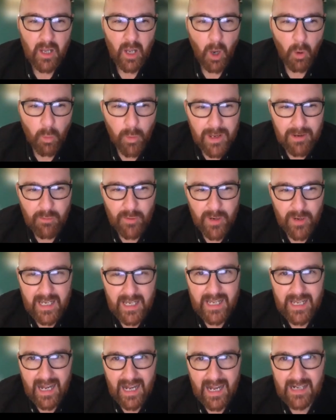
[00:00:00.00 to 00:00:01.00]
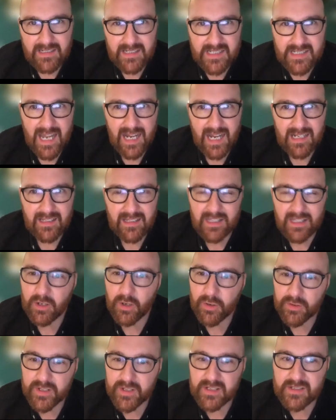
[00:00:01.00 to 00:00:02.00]
we really can't detect the
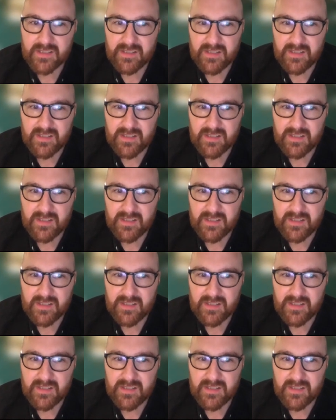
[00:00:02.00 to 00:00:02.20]
other